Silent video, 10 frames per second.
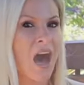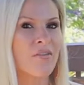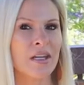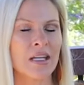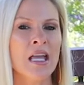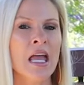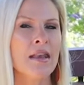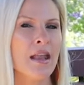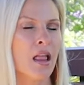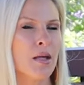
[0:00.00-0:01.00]
having.
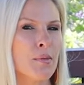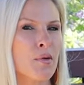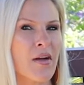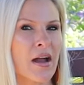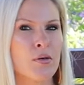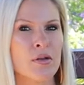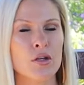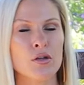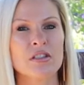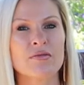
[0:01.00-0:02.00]
Now let me provide you with a
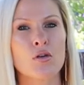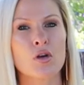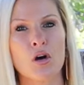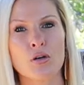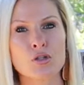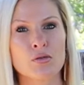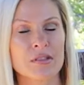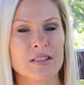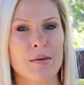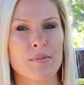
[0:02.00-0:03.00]
useful
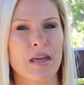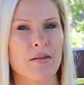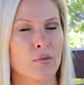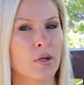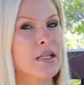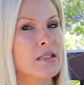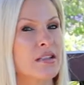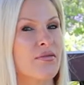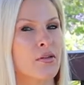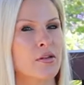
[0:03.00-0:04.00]
cultural tip that really
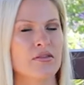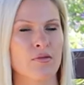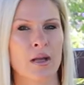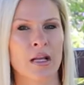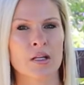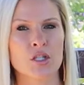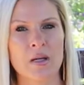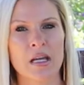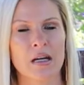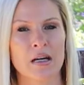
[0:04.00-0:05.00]
differs from
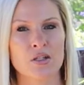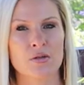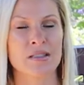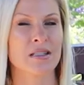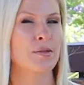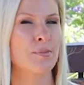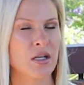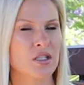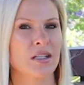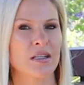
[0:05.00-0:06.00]
English-speaking countries and
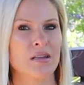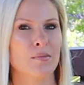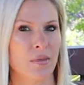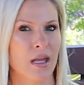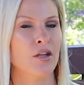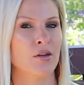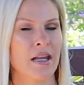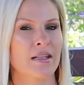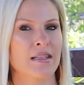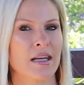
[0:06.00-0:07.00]
especially in the
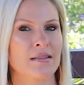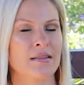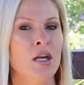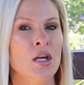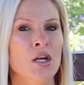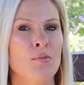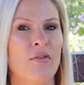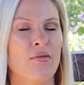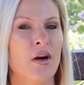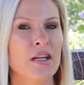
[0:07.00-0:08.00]
United States.
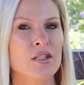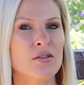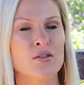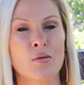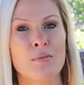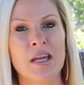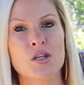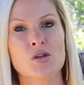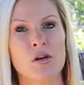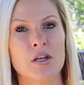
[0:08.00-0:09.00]
Before I do so, make
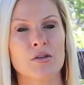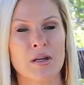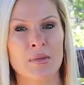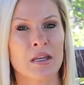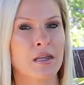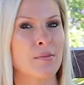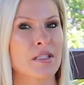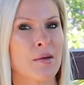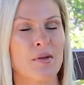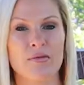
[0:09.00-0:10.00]
sure you give me a thumbs
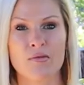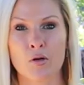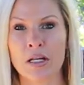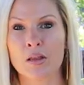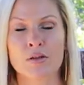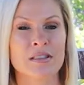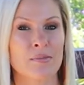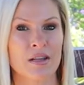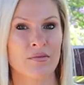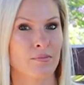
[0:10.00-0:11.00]
up if you've already learned
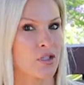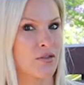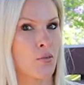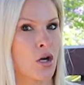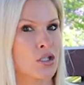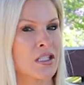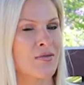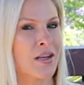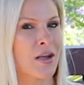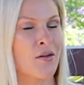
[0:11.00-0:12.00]
something just from watching this
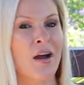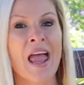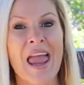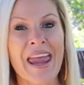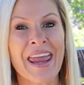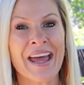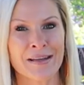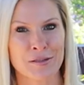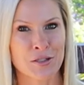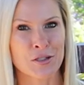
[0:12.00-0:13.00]
video,
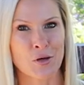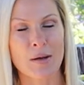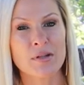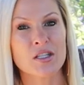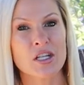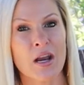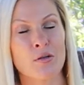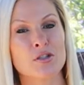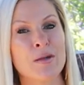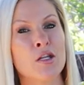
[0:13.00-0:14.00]
and subscribe to the
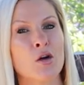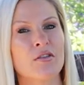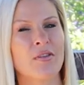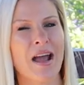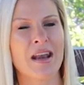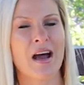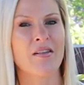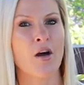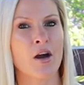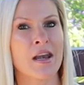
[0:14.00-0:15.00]
channel to be notified
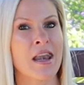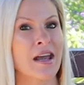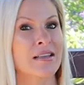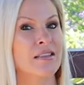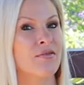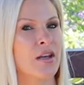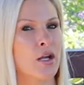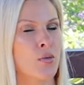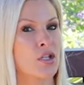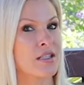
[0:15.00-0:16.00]
of our next
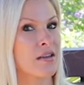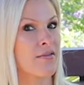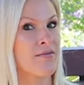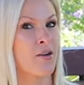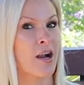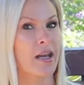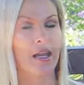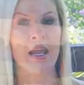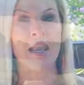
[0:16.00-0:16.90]
video, which is on Friday,